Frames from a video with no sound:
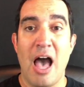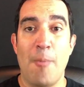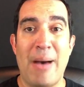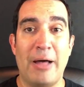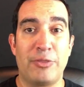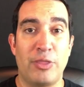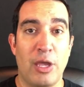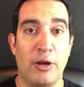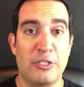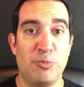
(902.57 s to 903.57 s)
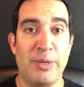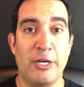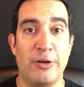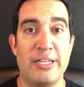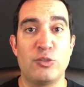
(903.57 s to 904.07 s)
about their
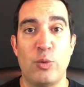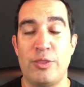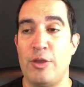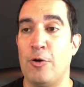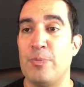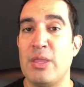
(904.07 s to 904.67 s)
experience with you.